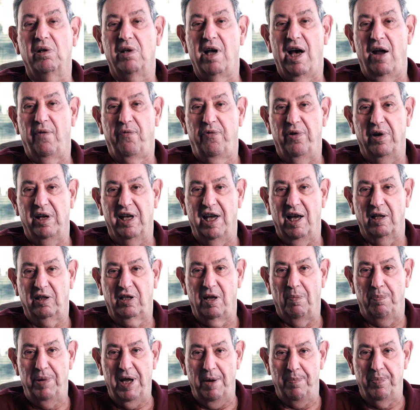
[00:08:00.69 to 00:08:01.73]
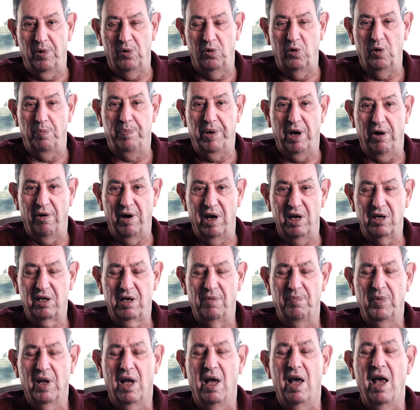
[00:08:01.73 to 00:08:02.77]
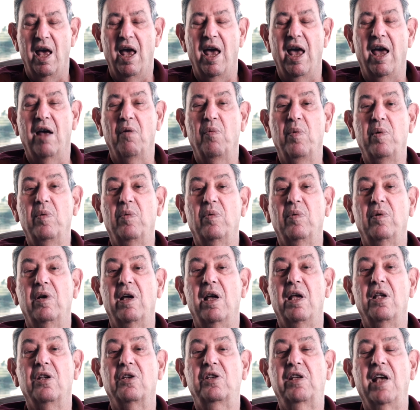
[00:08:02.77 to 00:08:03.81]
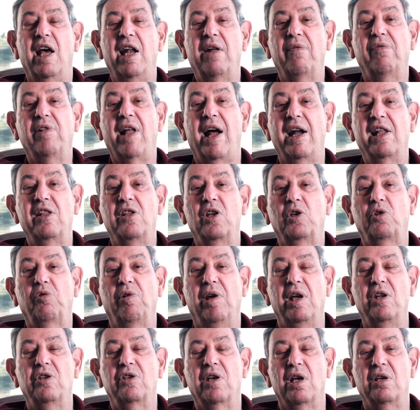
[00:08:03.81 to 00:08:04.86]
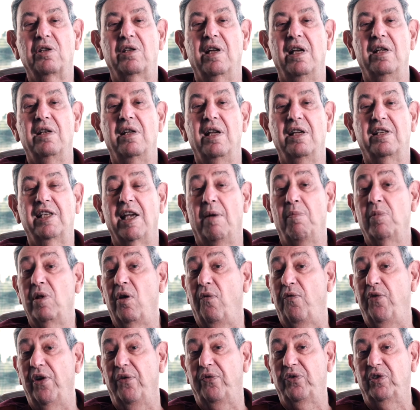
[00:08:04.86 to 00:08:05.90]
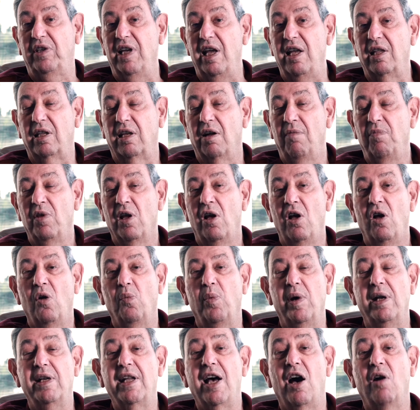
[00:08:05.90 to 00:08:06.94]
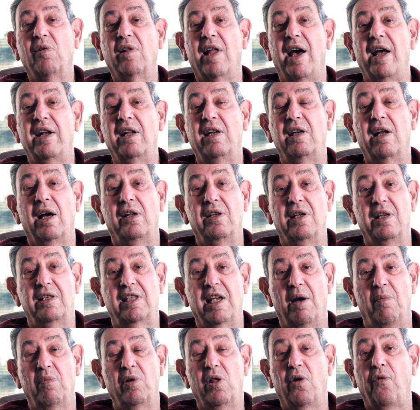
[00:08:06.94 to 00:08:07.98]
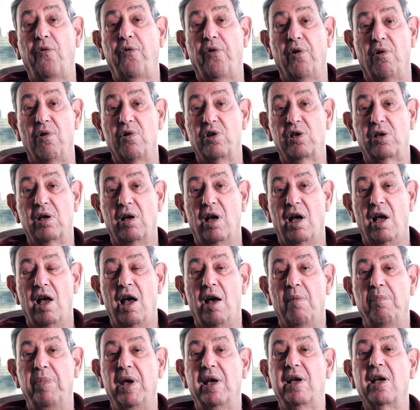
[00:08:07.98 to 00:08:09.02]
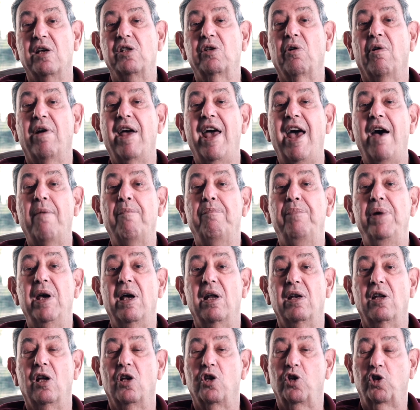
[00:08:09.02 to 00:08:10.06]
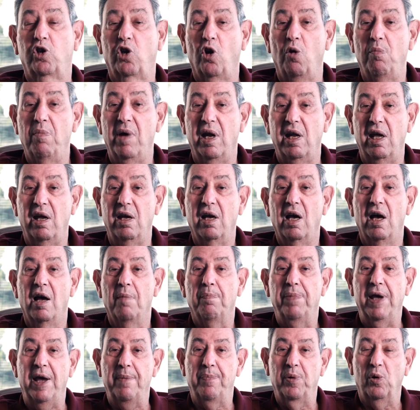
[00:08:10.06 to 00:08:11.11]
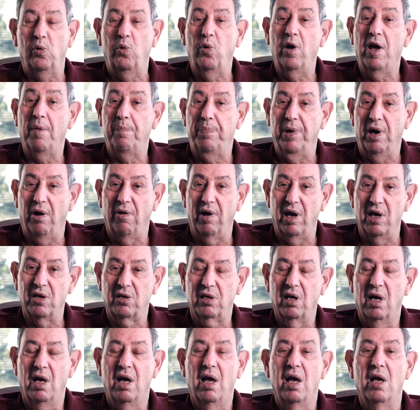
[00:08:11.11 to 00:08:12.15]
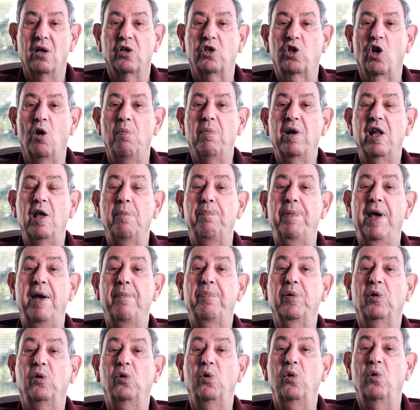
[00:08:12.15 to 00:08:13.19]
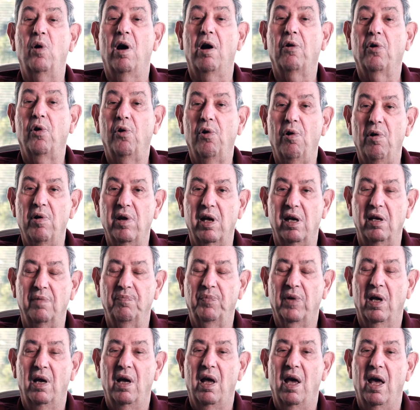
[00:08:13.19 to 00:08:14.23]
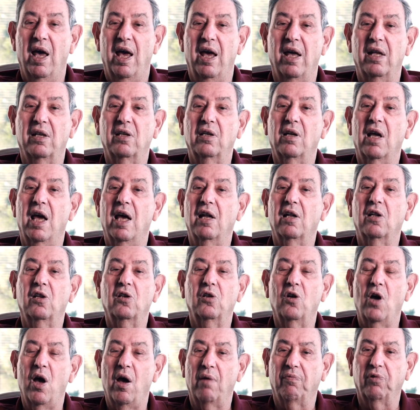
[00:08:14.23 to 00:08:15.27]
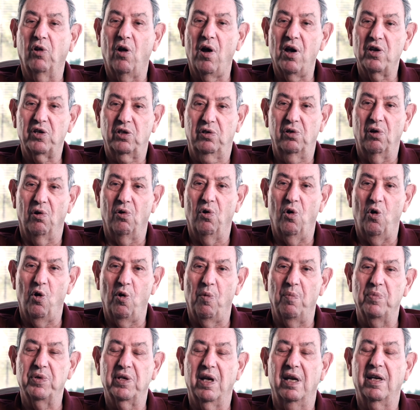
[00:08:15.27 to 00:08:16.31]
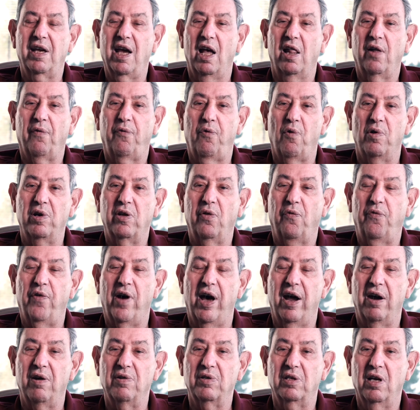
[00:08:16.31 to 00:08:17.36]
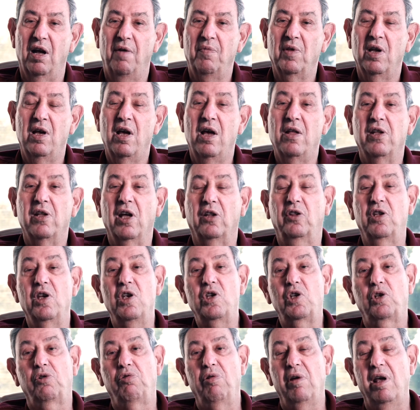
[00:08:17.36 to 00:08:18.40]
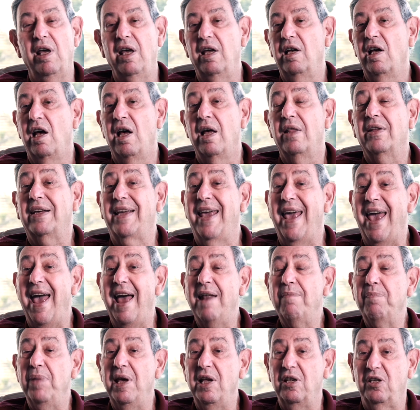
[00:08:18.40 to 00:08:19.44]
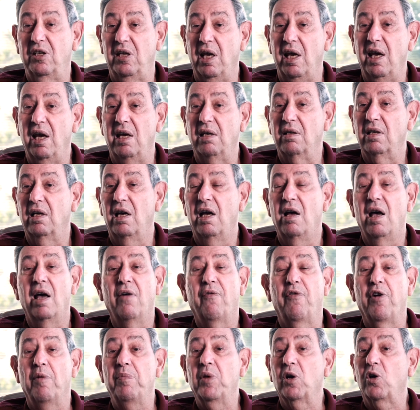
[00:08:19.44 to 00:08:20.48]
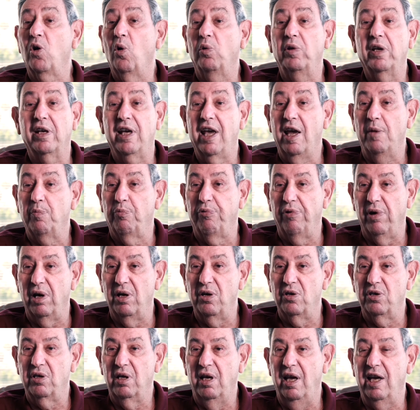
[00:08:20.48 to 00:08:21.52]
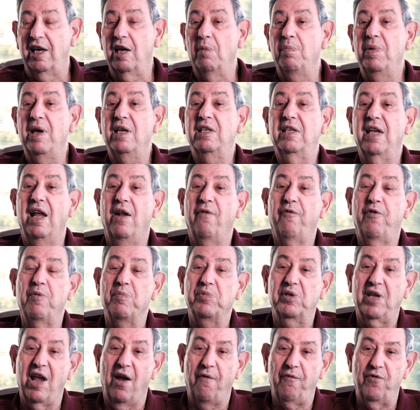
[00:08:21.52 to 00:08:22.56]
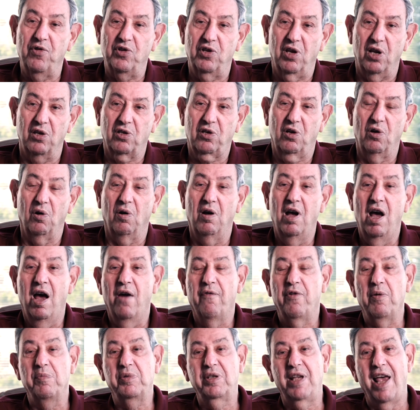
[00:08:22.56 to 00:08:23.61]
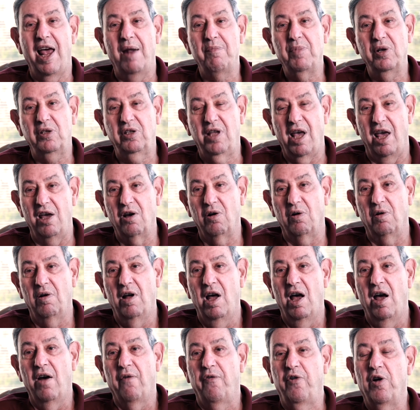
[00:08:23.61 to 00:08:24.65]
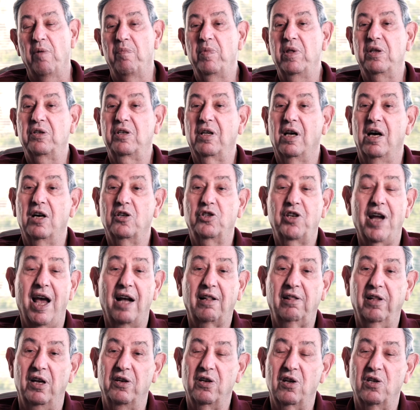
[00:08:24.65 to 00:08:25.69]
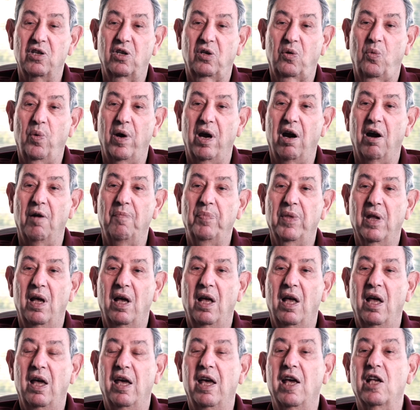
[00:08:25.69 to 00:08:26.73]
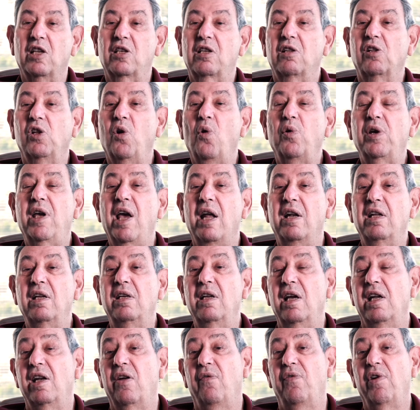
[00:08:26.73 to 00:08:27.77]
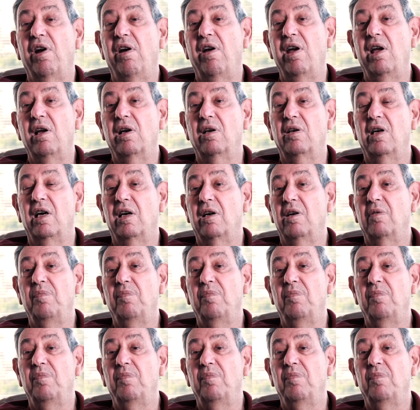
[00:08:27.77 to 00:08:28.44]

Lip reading: will not forget the people who perished. And instead of lighting the tree just in December the 15th, we now light it on December the 1st, because there have been so many people who have perished, so many people who are hurting and have lost their homes in California fires, that this tree can be seen from the Golden Gate Bridge. It can be seen from San Francisco, from San Mateo, from Jack London Square. It's located in a very